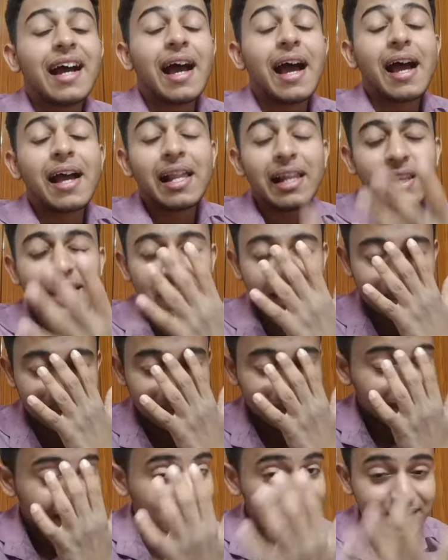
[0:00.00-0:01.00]
I'll
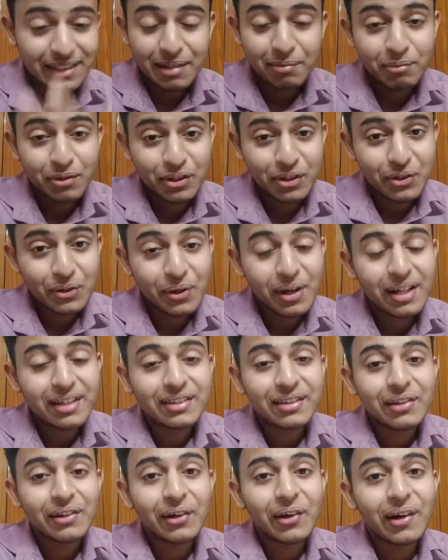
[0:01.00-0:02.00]
seriously miss you guys
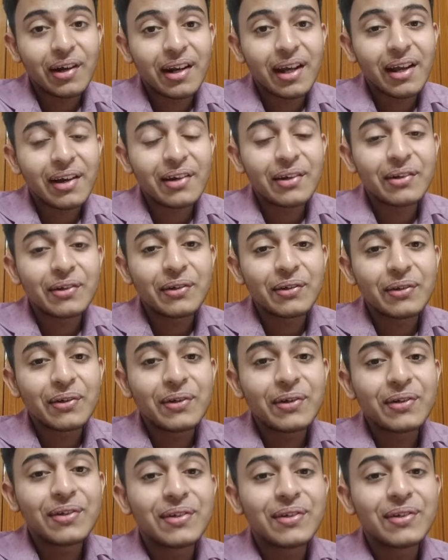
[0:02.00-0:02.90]
a lot. I don't know.